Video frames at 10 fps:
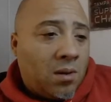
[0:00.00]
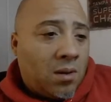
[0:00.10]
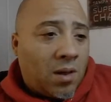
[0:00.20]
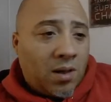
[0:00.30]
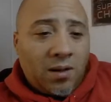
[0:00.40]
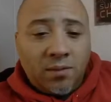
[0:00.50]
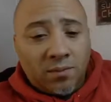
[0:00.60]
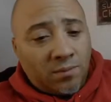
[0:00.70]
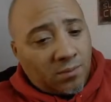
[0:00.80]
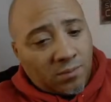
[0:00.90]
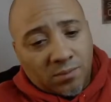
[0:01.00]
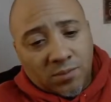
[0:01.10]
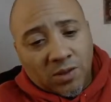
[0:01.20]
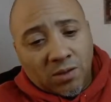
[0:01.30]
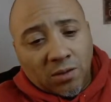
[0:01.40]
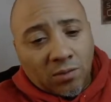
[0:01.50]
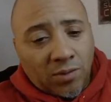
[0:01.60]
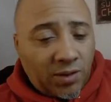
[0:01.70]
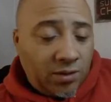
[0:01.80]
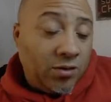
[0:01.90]
And
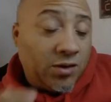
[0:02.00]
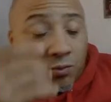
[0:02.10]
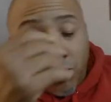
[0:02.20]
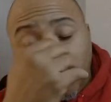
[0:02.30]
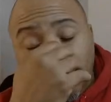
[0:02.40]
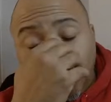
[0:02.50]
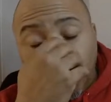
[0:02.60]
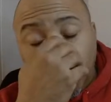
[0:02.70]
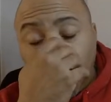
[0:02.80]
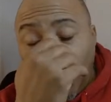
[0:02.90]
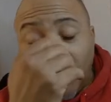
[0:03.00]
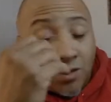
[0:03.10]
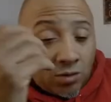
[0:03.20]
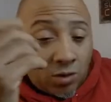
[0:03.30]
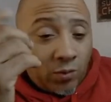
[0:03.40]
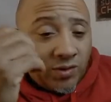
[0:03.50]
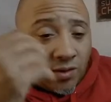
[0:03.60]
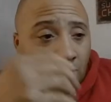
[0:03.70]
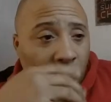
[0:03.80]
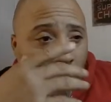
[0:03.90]
here's where you guys can always
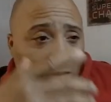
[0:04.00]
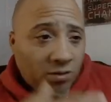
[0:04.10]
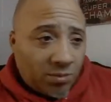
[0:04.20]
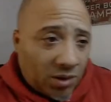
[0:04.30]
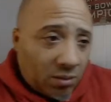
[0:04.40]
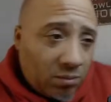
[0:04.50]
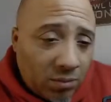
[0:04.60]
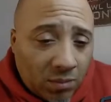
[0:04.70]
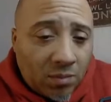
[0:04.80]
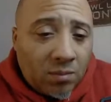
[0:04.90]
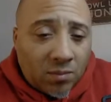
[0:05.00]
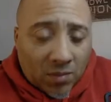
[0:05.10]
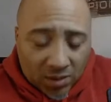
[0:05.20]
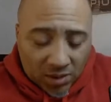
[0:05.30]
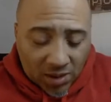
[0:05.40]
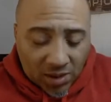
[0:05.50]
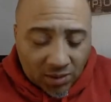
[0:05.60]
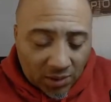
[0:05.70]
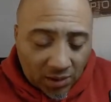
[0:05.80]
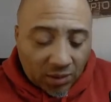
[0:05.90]
come talk to me
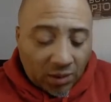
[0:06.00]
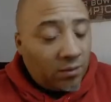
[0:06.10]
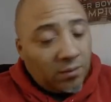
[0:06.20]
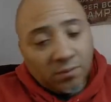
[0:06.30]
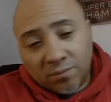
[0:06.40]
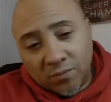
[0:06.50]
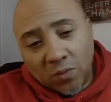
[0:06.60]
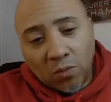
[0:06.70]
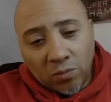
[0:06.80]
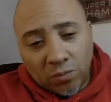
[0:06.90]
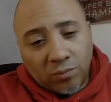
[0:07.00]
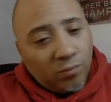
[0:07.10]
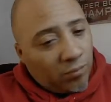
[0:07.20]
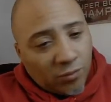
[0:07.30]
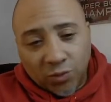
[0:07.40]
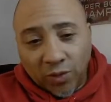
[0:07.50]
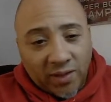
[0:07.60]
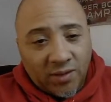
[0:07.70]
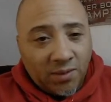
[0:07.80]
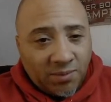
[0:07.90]
and learn
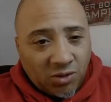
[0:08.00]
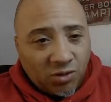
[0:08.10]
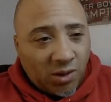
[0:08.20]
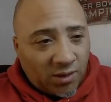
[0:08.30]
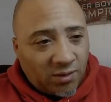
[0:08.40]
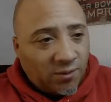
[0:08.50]
great tips and tricks.